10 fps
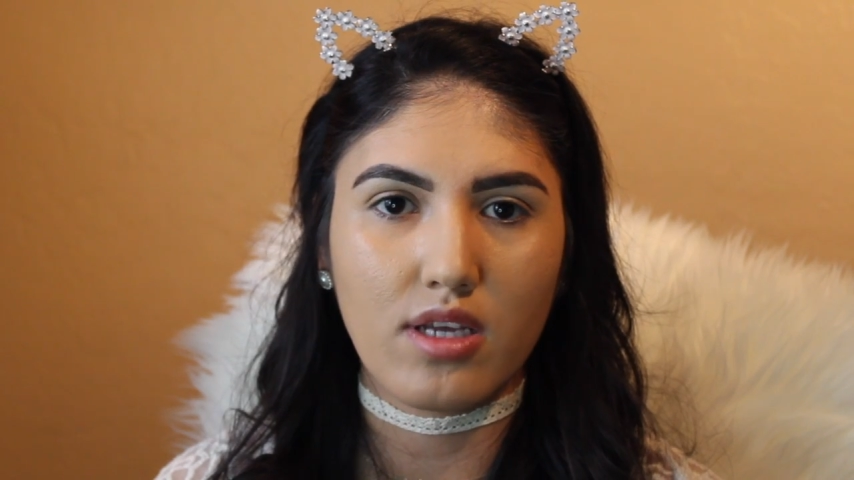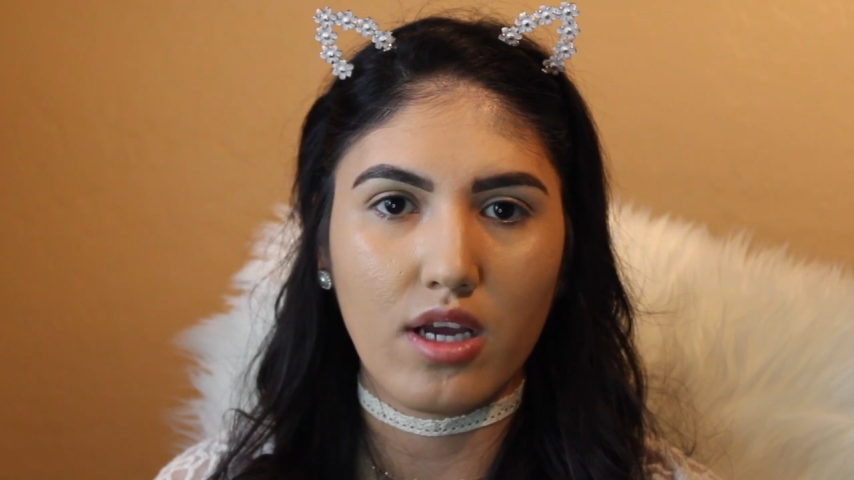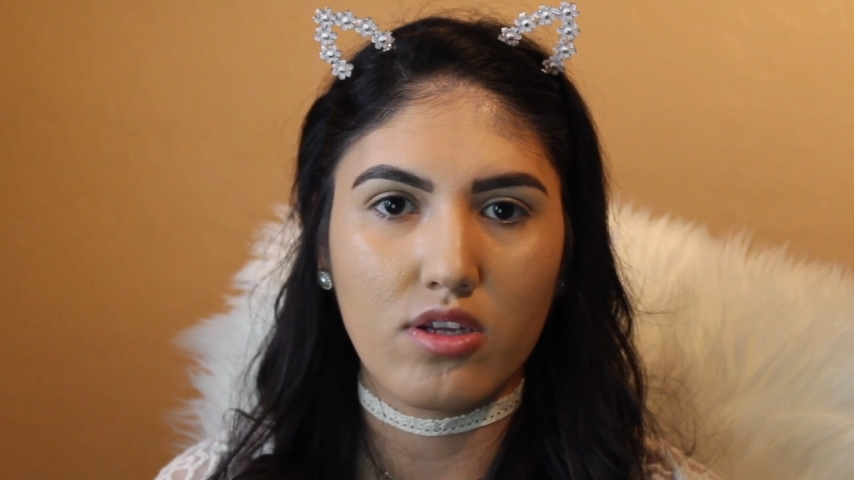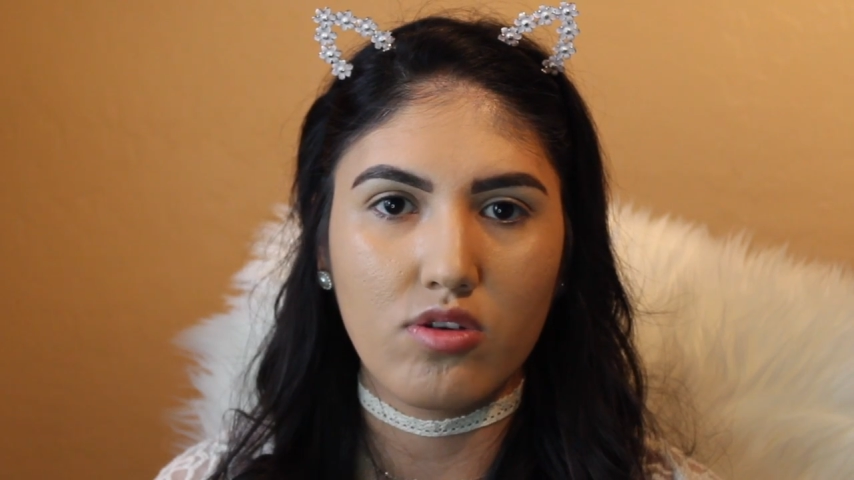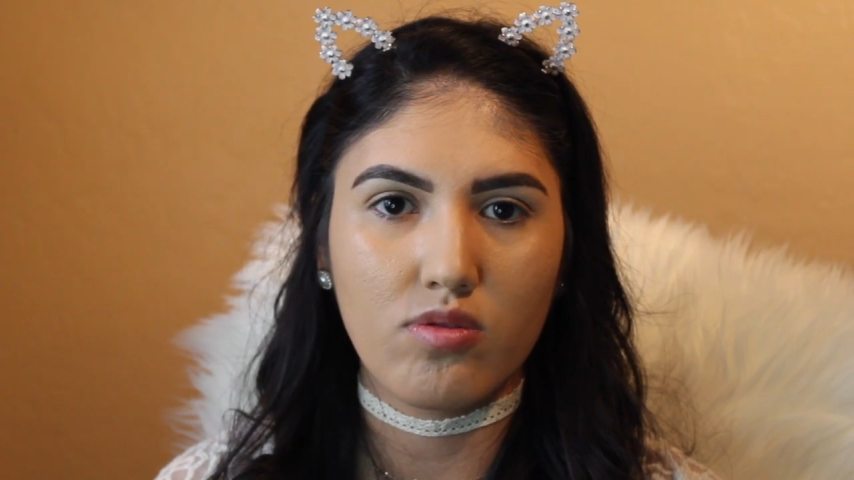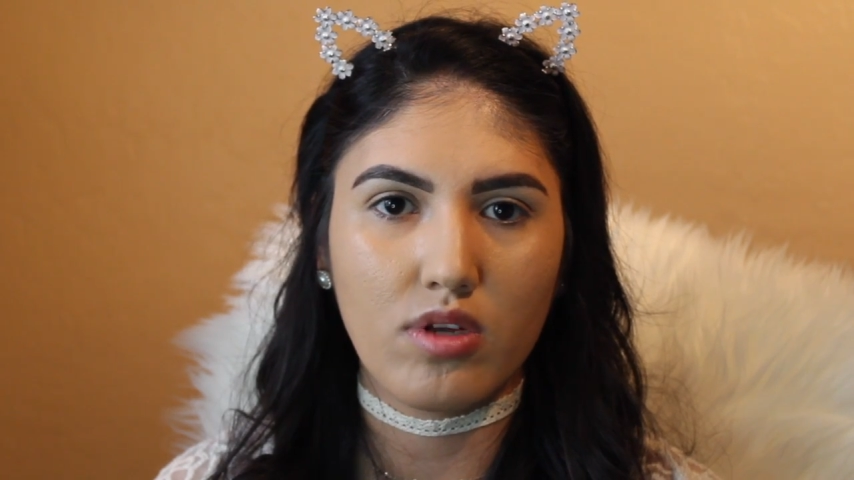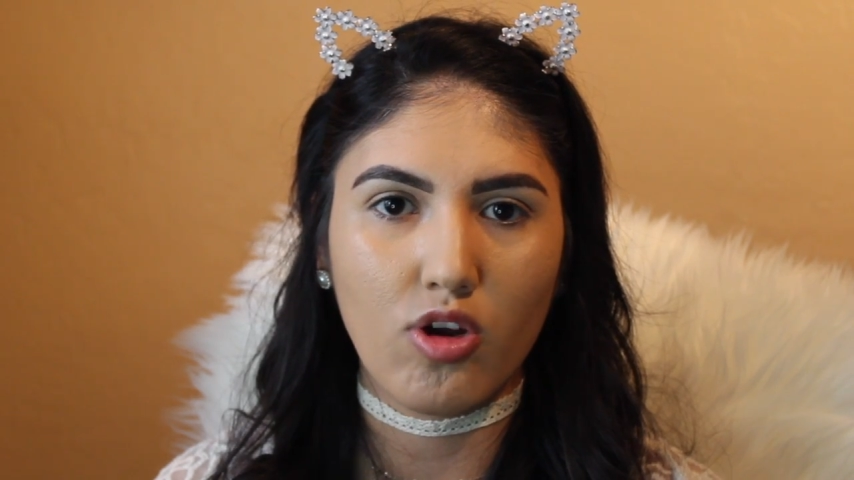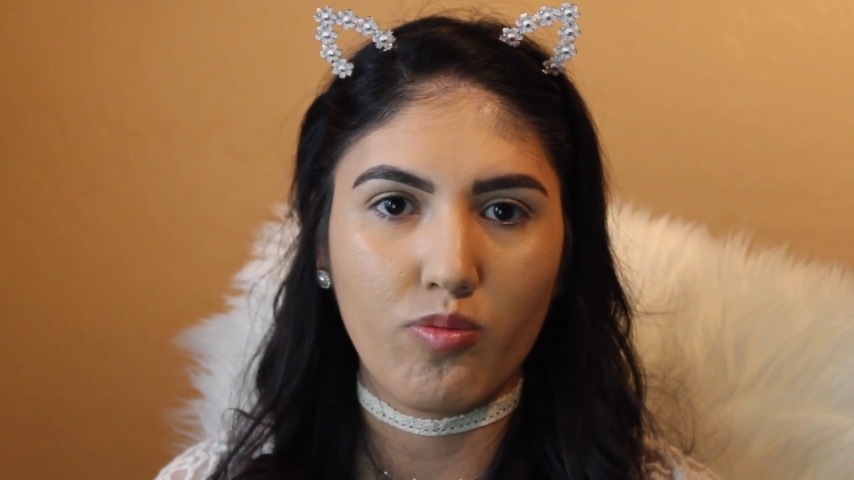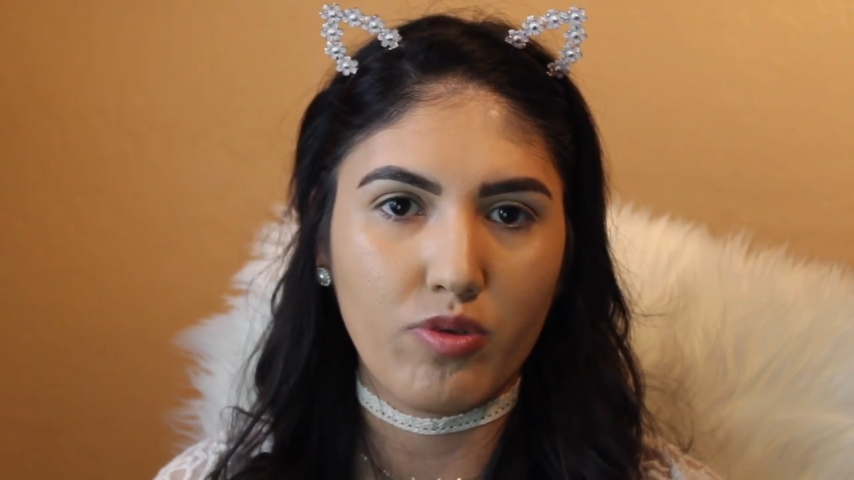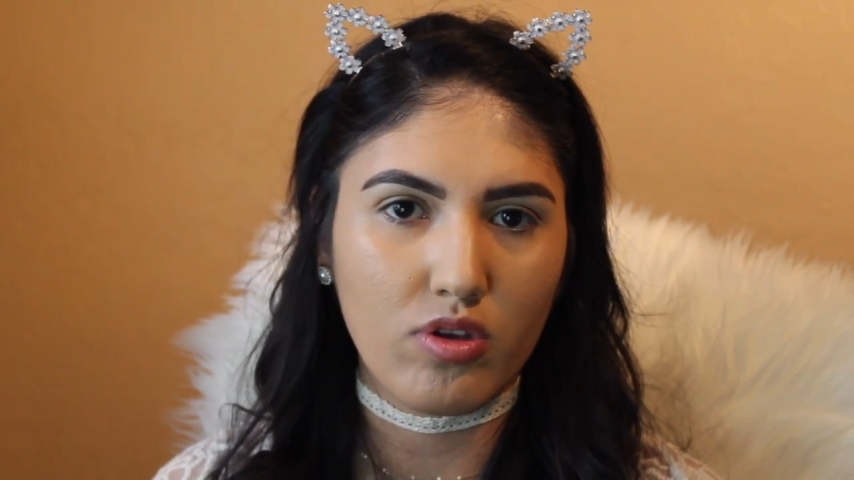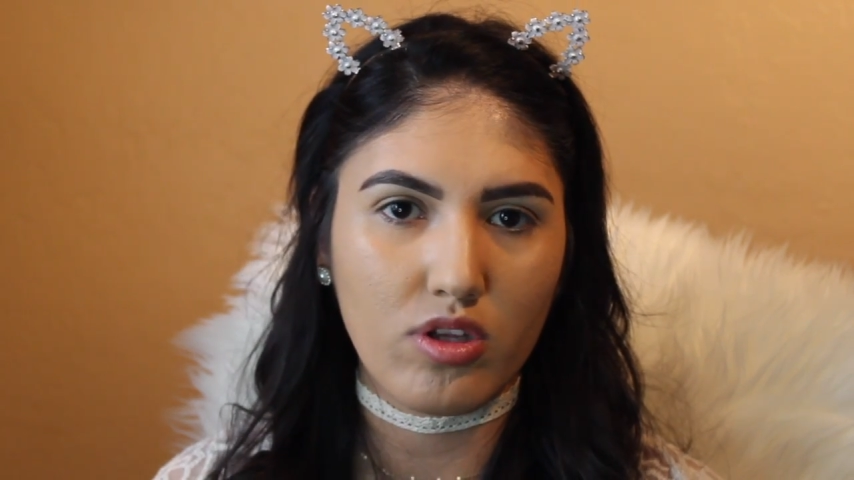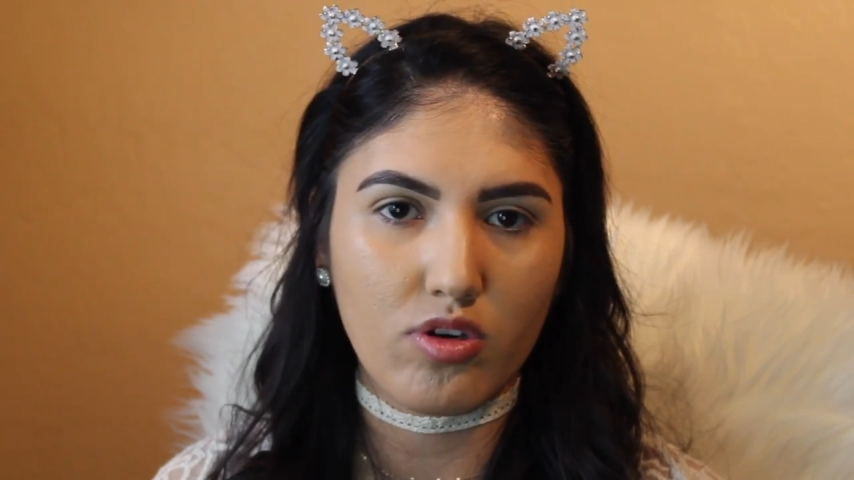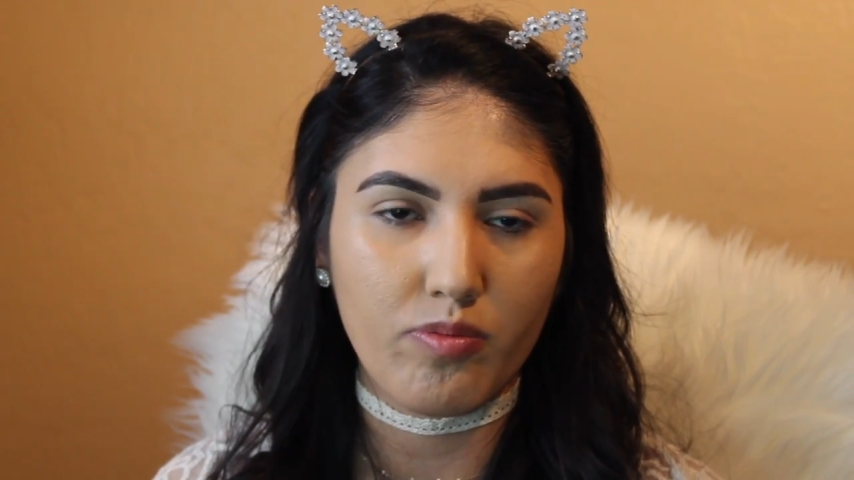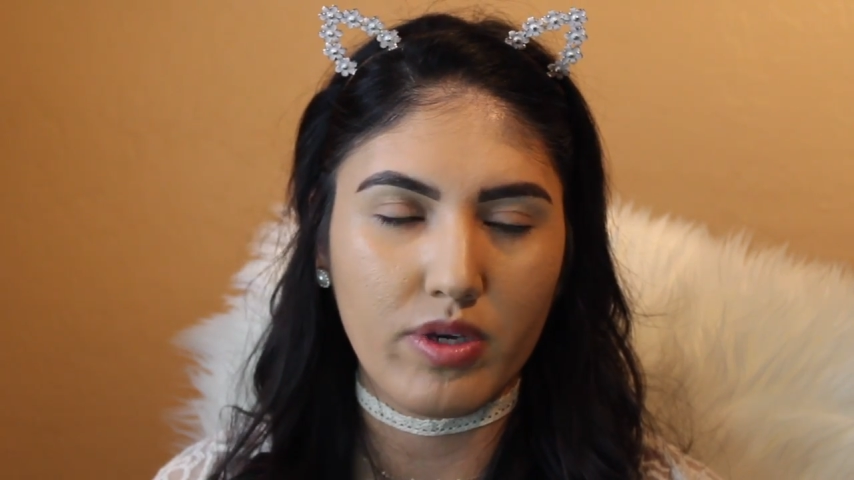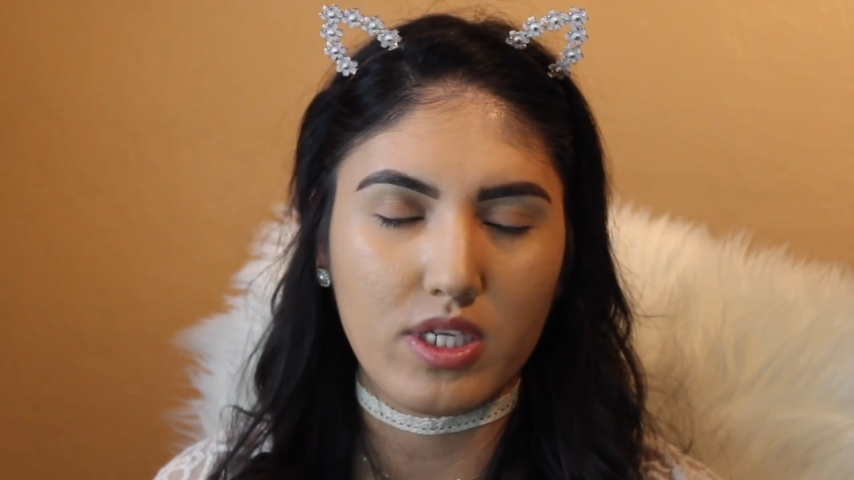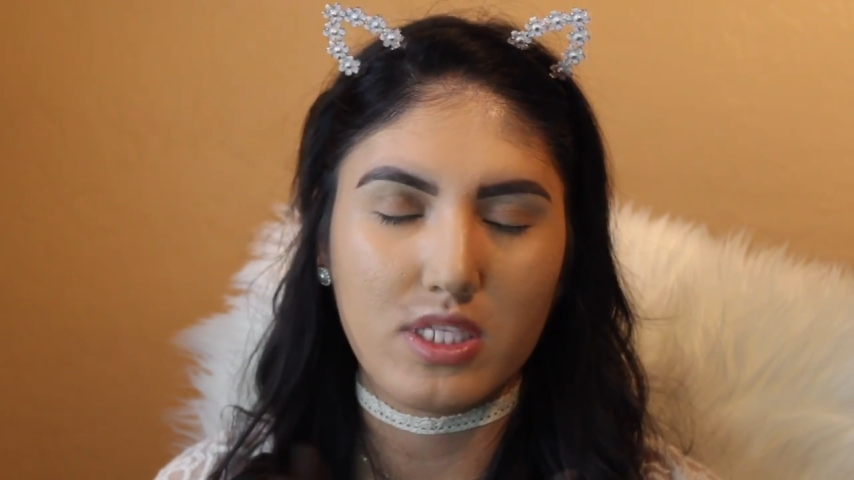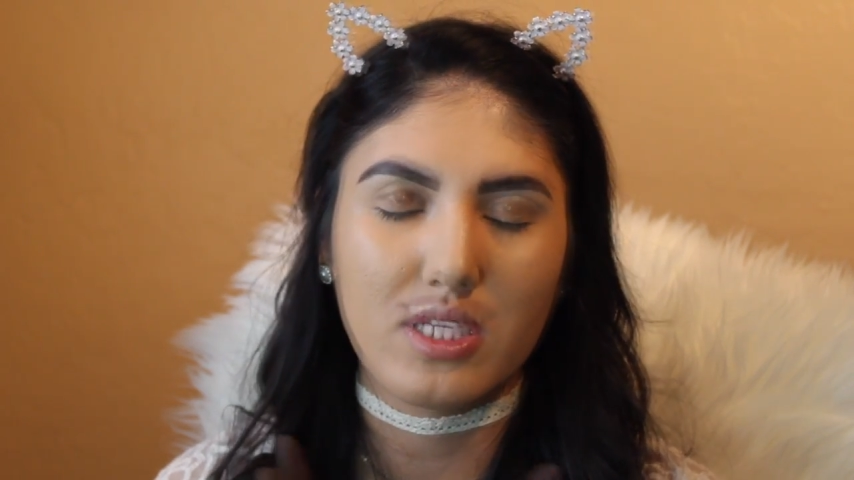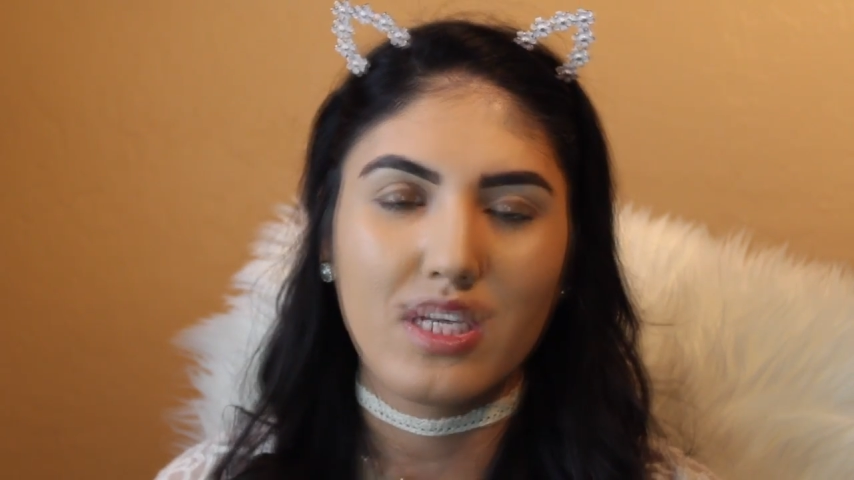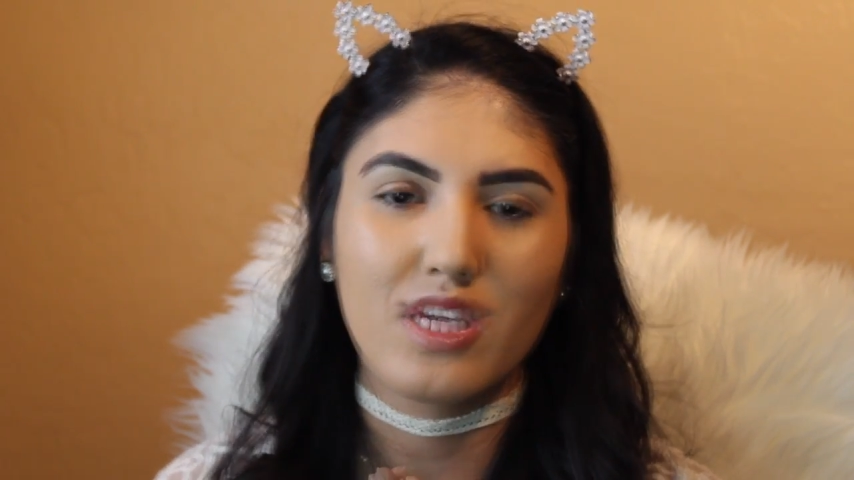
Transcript: guide you and help you a little bit.